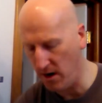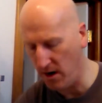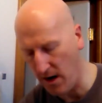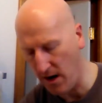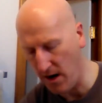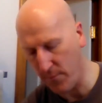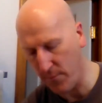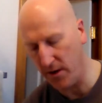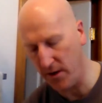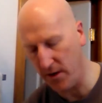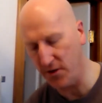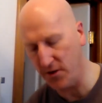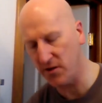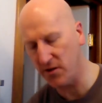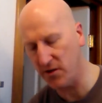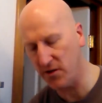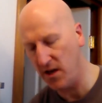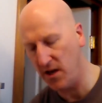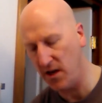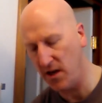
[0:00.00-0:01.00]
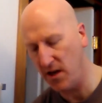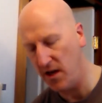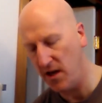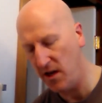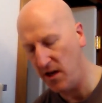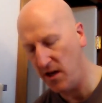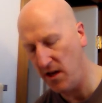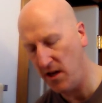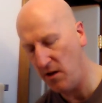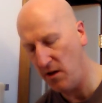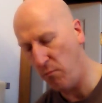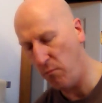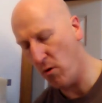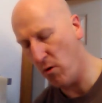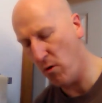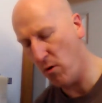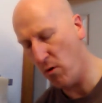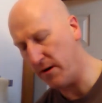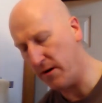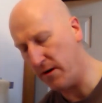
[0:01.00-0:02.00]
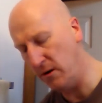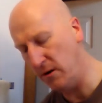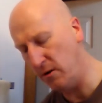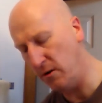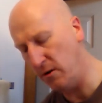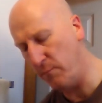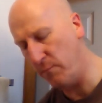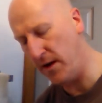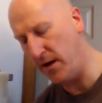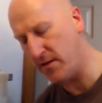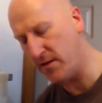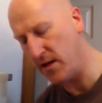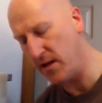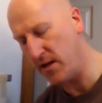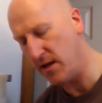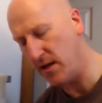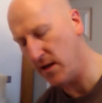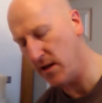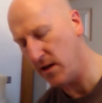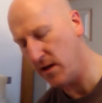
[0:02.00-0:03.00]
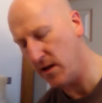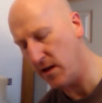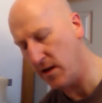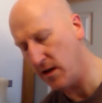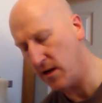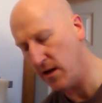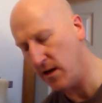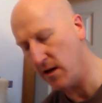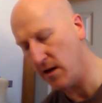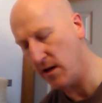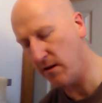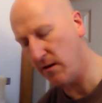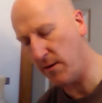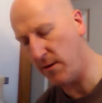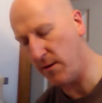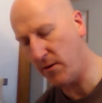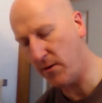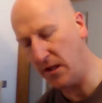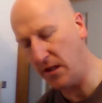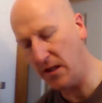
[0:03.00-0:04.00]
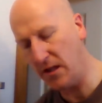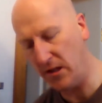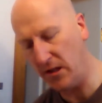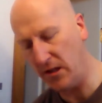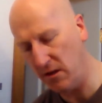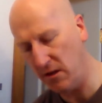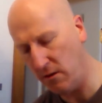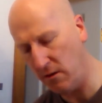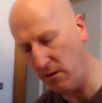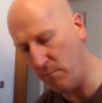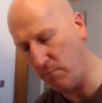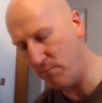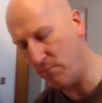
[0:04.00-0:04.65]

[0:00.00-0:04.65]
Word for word: I'm going to just pour out a little bit. Okay, I'm going to leave a little,